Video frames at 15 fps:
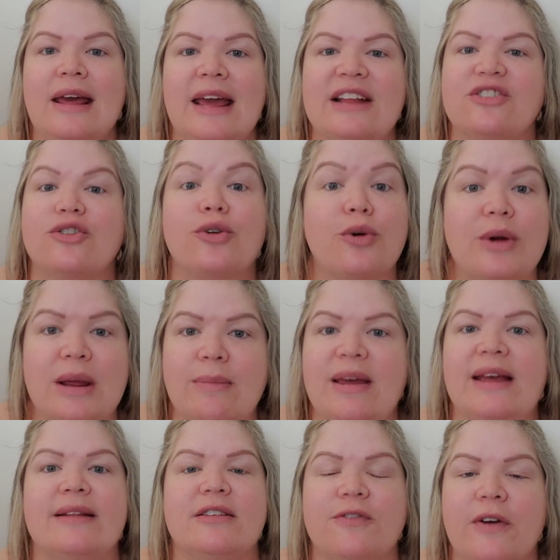it's
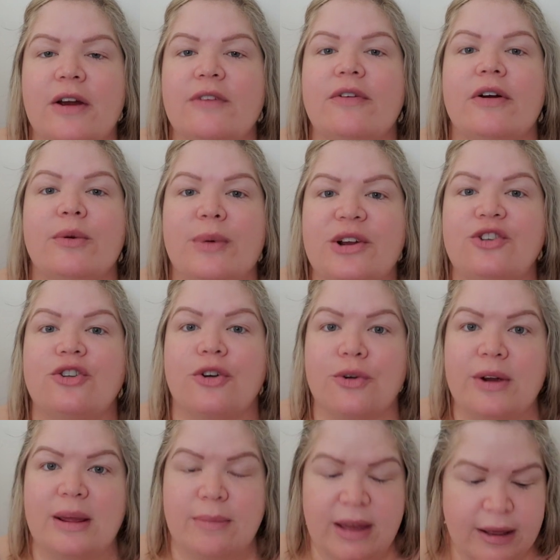creamy it's very very rich and
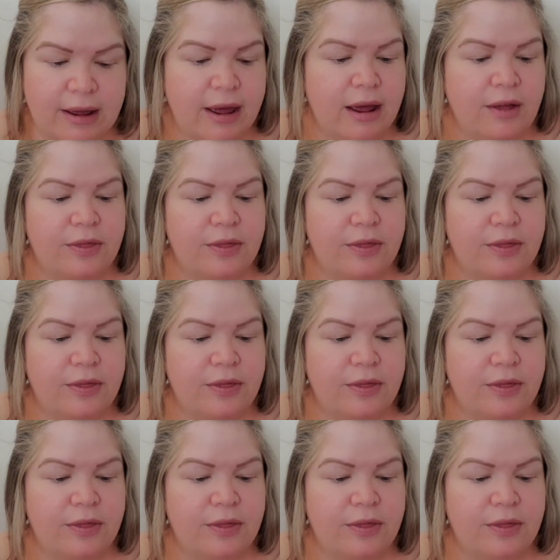creamy